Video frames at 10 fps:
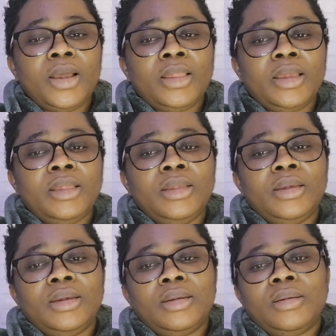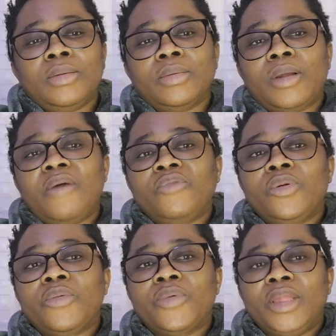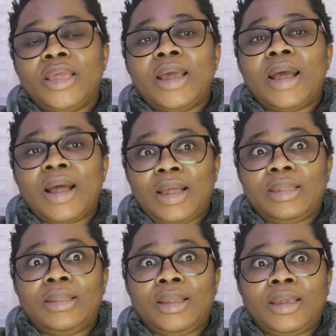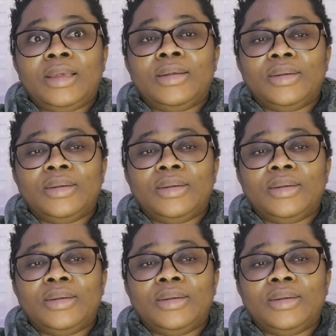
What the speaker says: And then I've not really had like